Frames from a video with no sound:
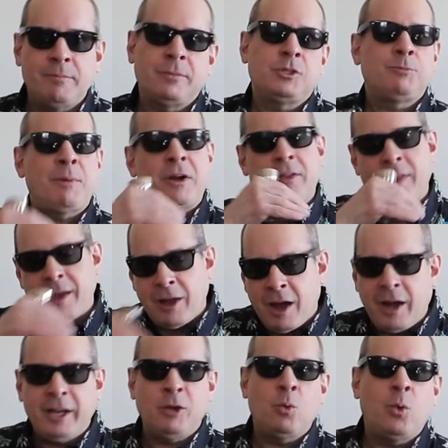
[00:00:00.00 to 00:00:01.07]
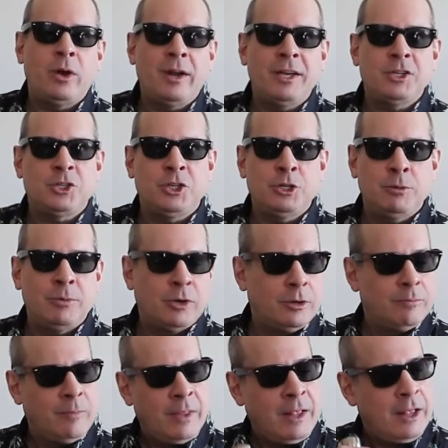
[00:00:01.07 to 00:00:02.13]
It's better than cutting one ice cube or
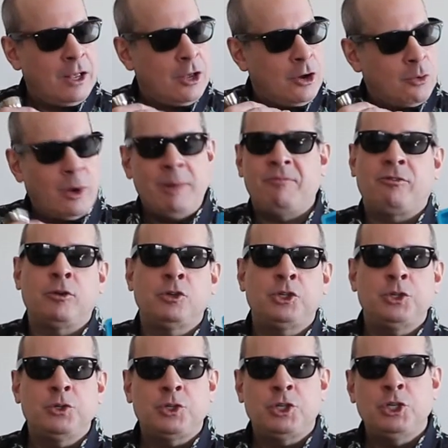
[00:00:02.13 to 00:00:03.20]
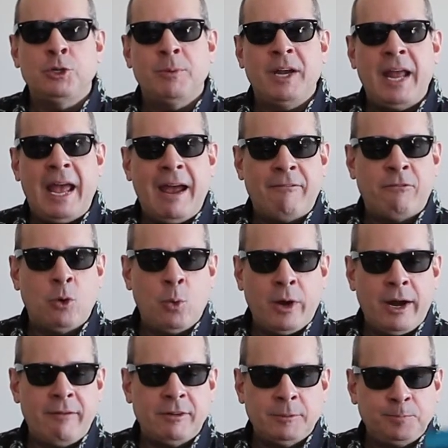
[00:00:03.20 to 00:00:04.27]
grapefruit juice cube in half or
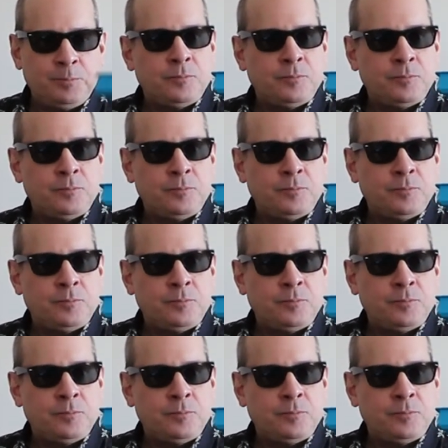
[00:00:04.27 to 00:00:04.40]
whatever.